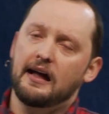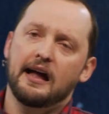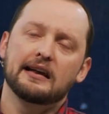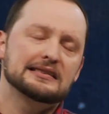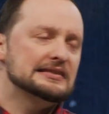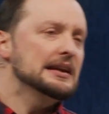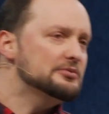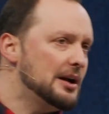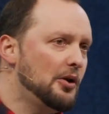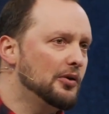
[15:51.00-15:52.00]
And at the same
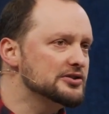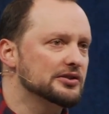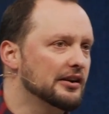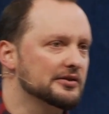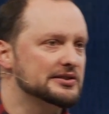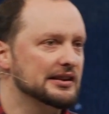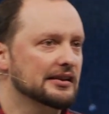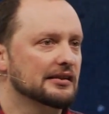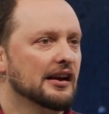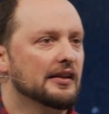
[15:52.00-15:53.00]
time, I want you to
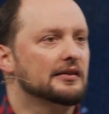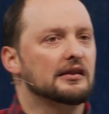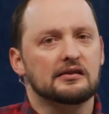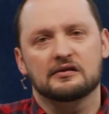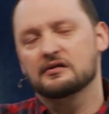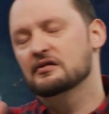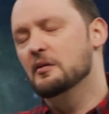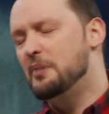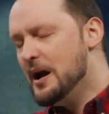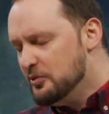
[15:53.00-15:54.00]
understand that the
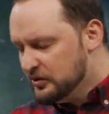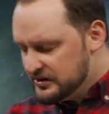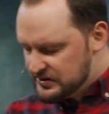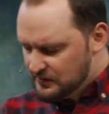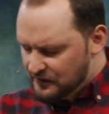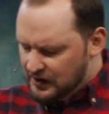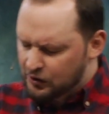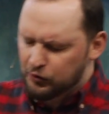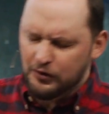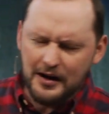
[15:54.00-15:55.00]
Bible is
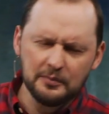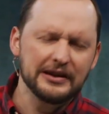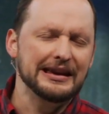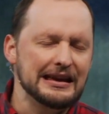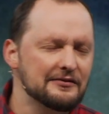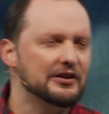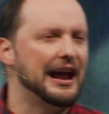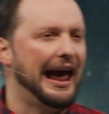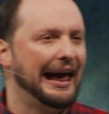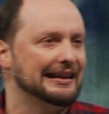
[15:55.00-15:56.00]
incredibly even
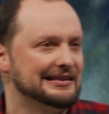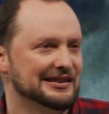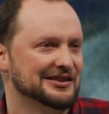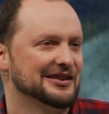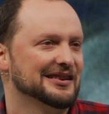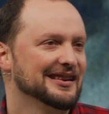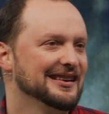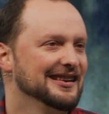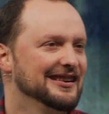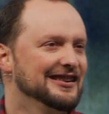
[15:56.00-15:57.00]
handed,
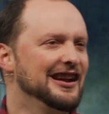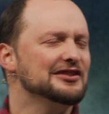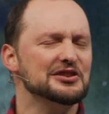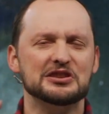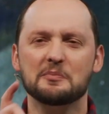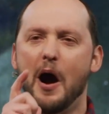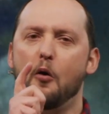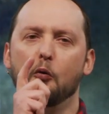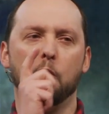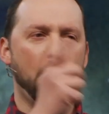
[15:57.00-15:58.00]
not just
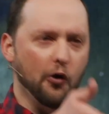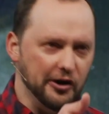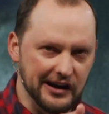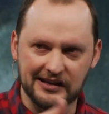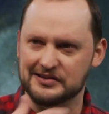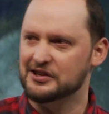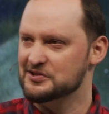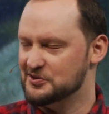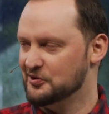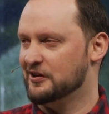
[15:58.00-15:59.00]
about warnings
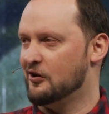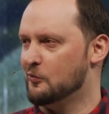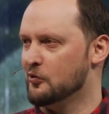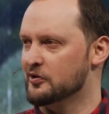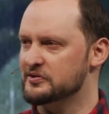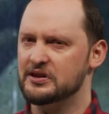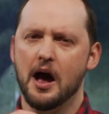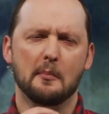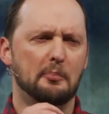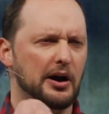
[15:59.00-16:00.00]
concerning our words,
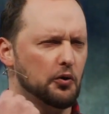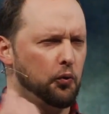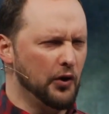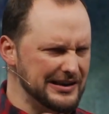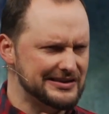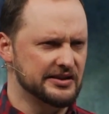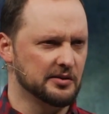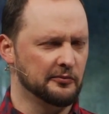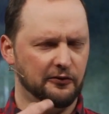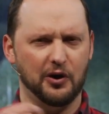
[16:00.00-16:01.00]
but
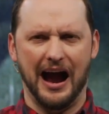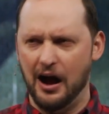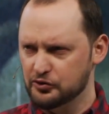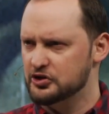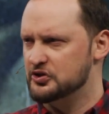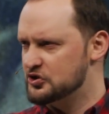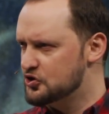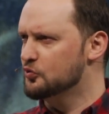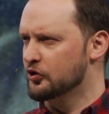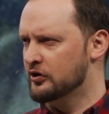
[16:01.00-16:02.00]
wisdom for how to
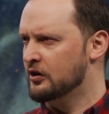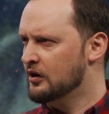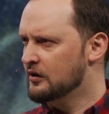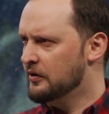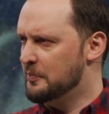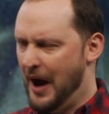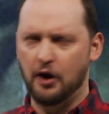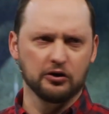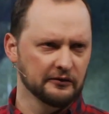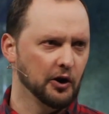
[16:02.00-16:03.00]
steward the
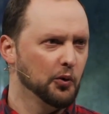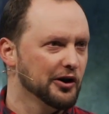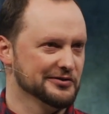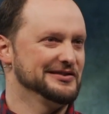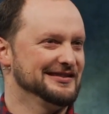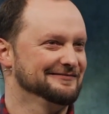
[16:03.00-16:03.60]
power of our words.